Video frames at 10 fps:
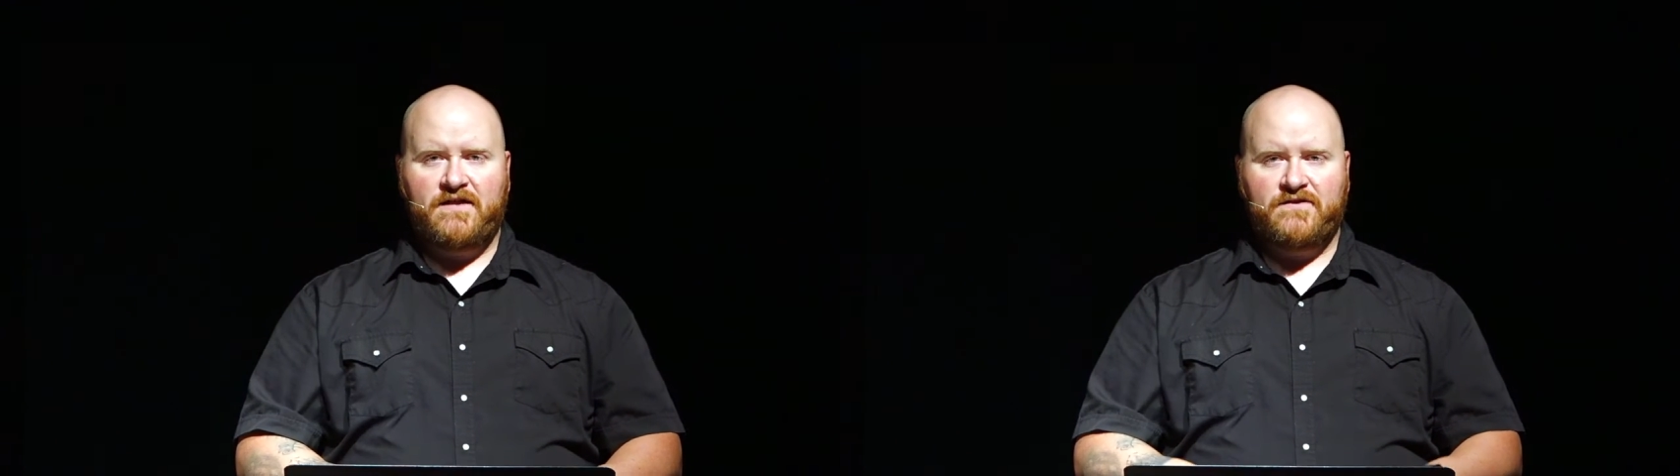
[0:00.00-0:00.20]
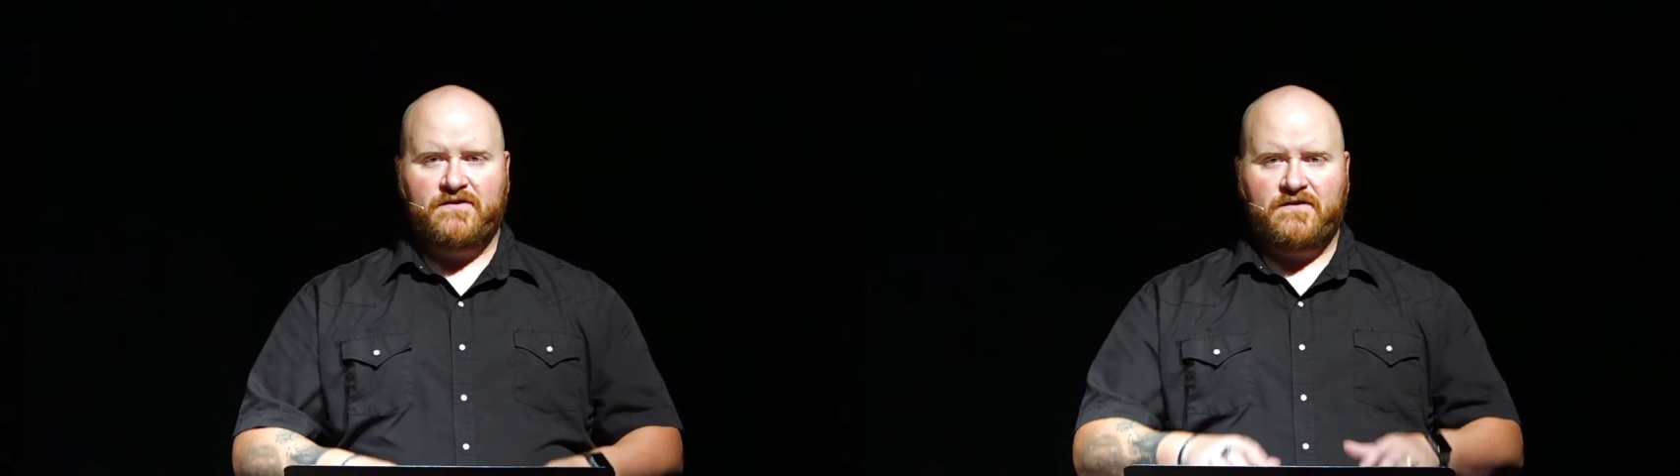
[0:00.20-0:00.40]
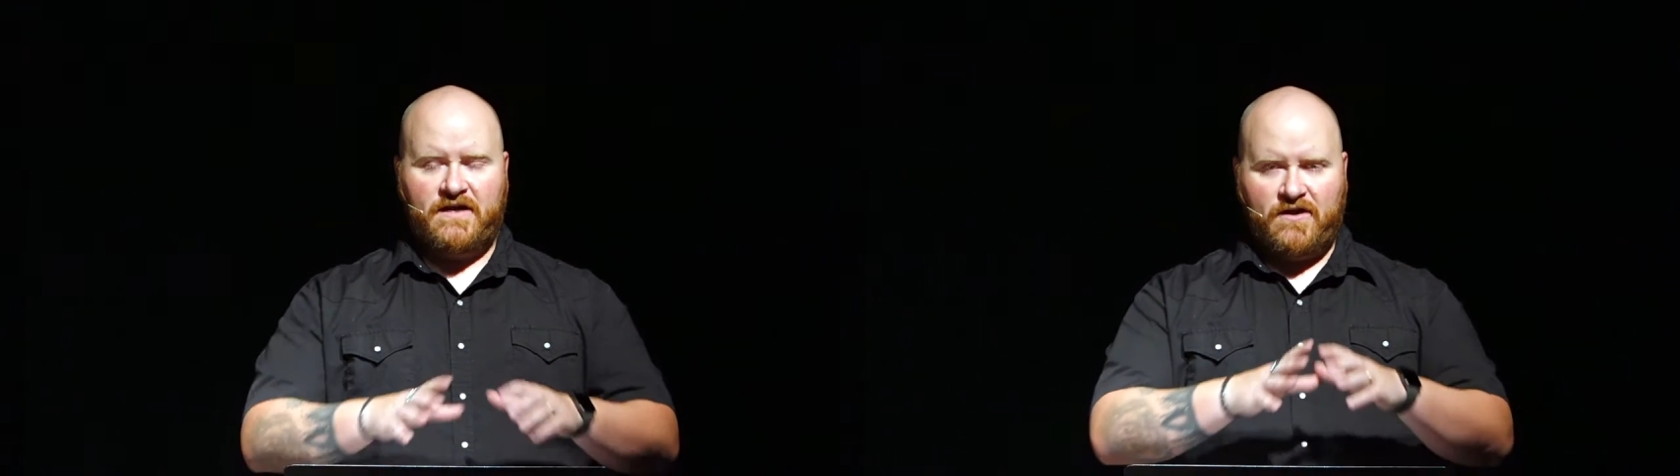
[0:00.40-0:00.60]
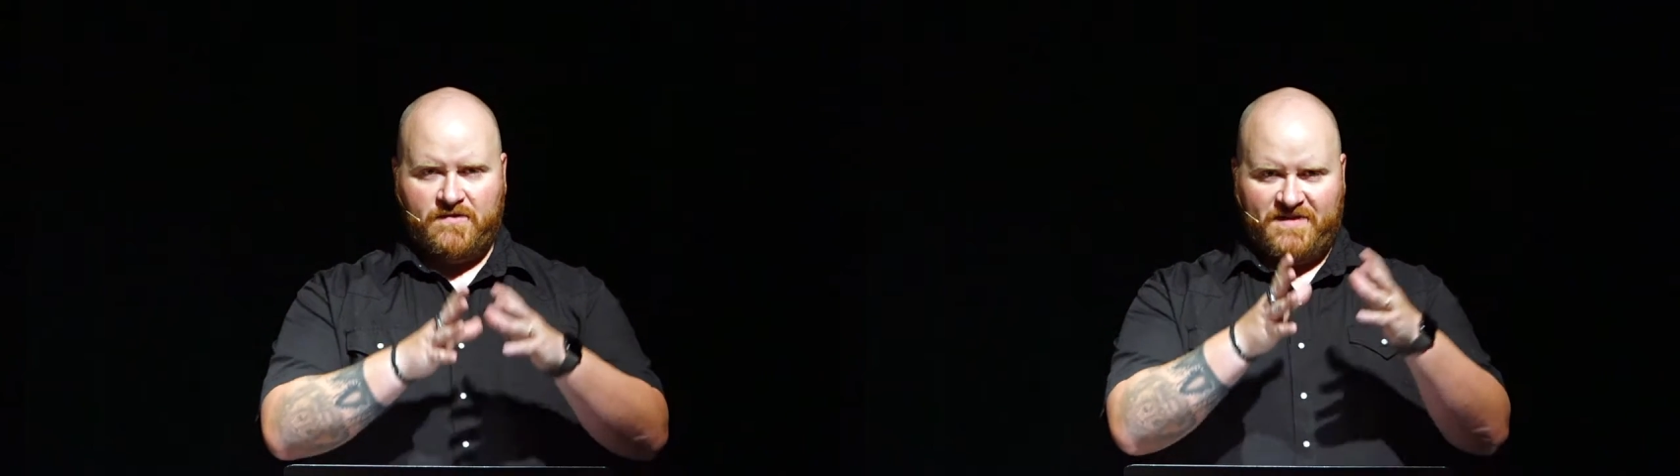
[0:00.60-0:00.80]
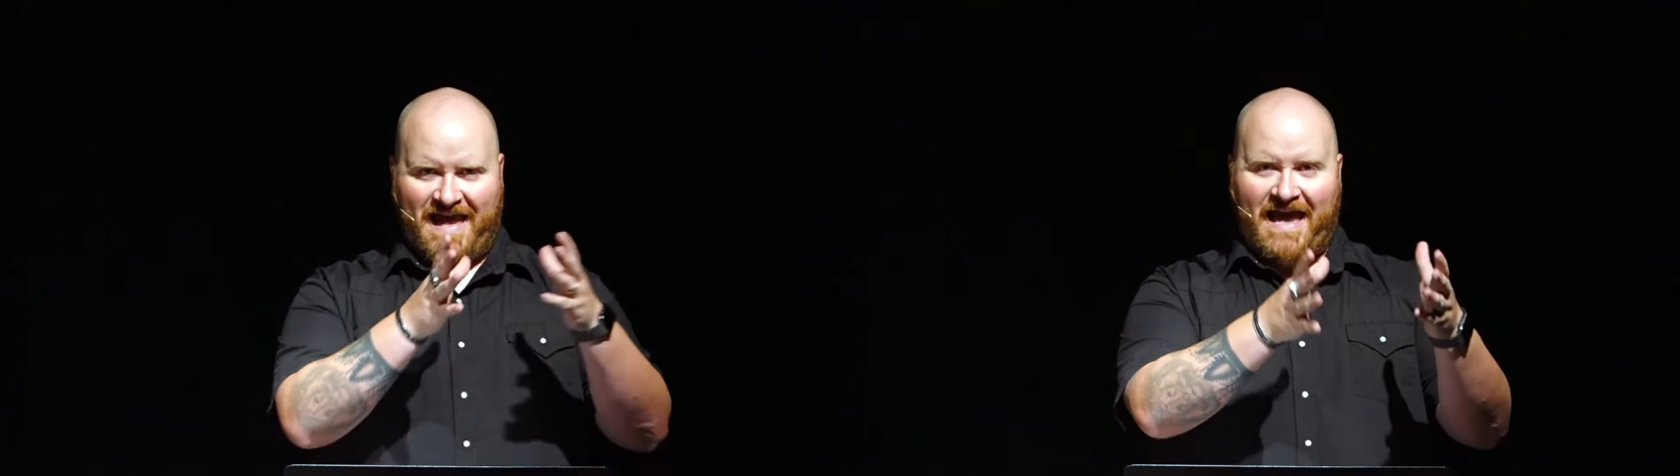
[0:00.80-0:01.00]
and their I
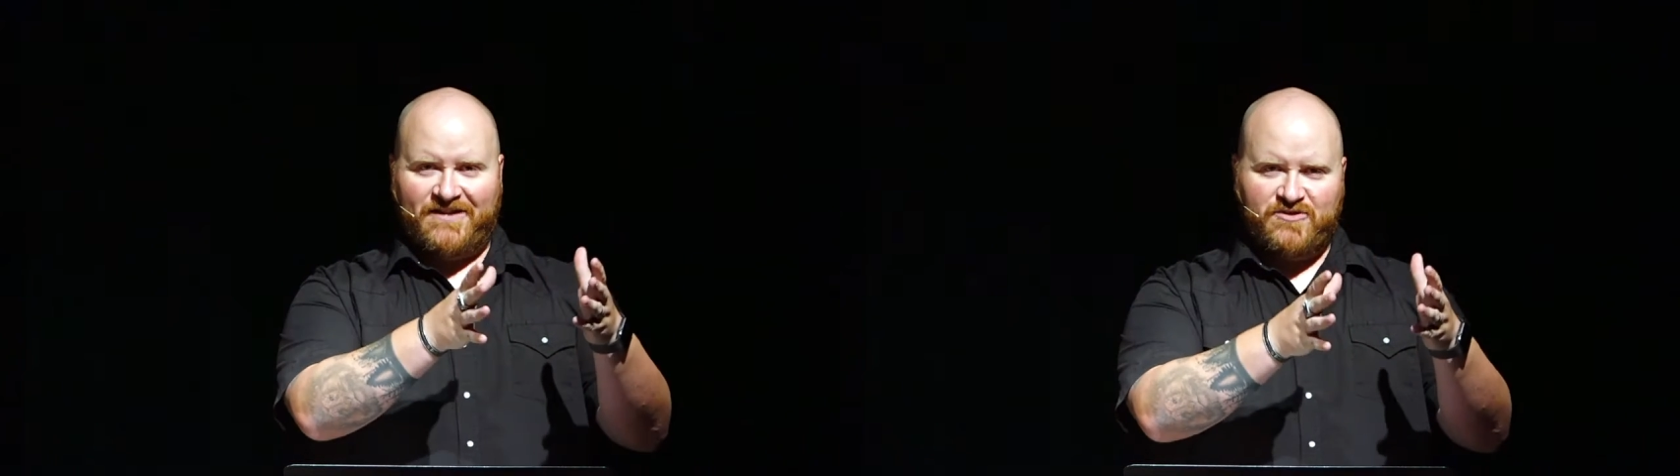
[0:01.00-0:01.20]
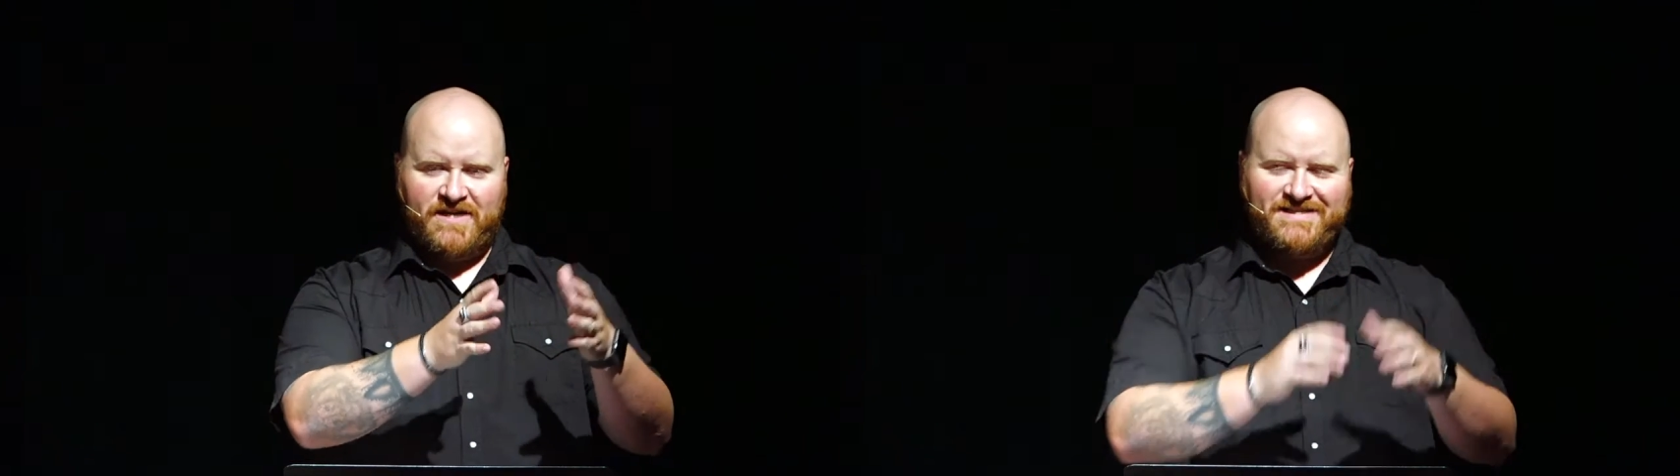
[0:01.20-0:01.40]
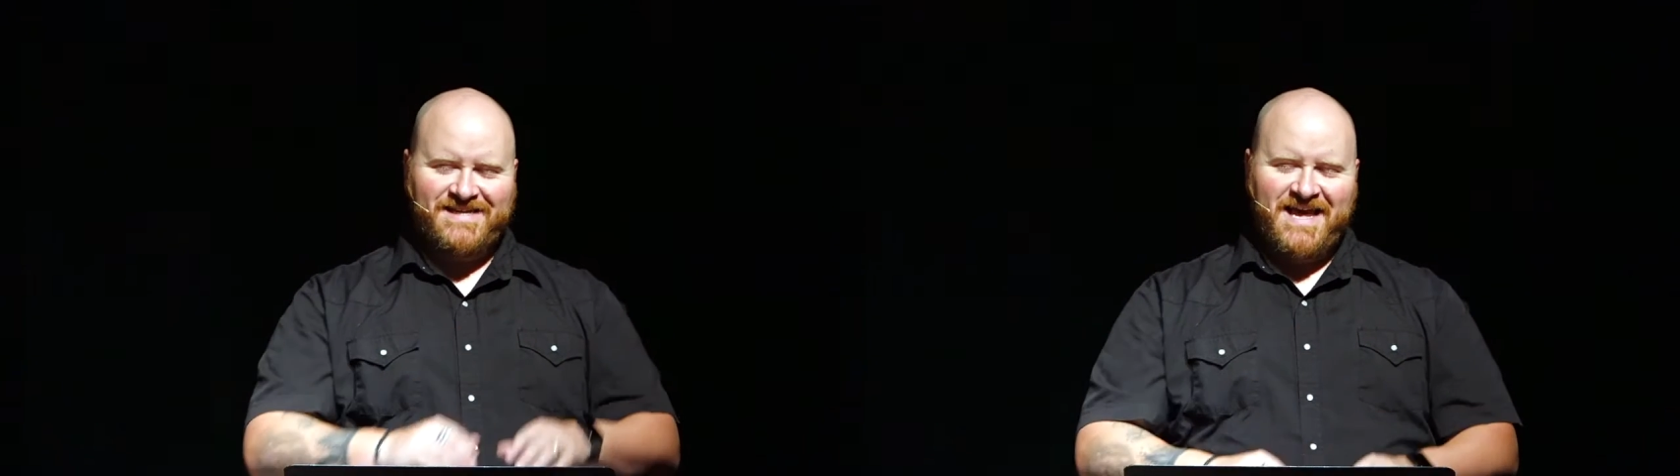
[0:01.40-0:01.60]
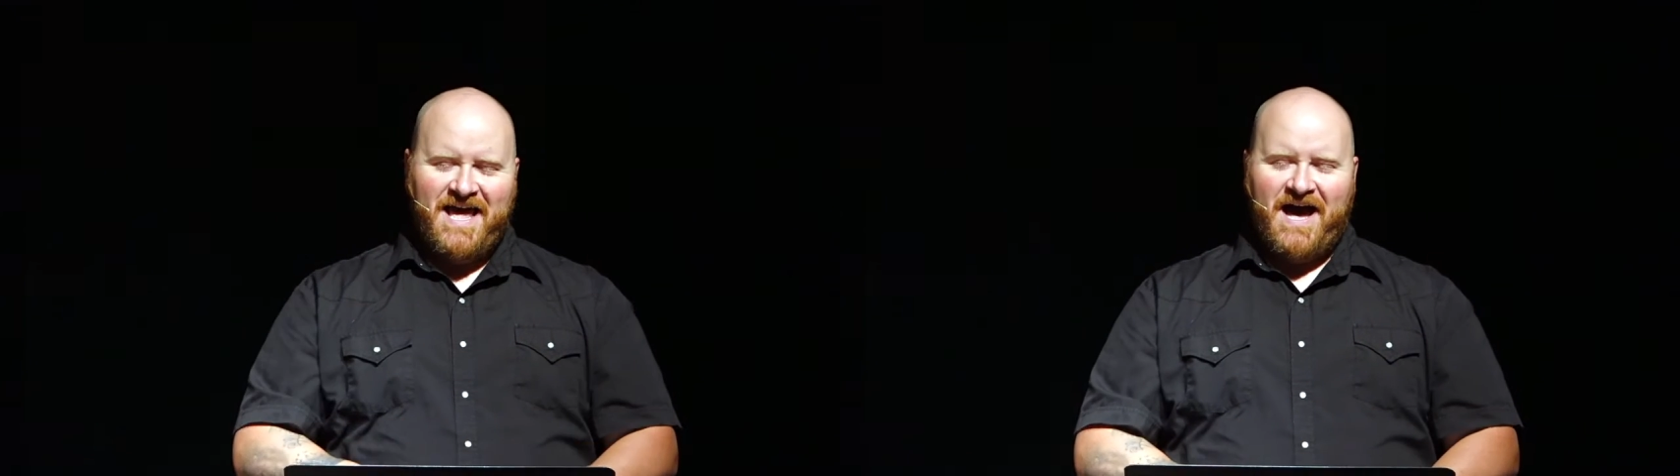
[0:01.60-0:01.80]
call them the address,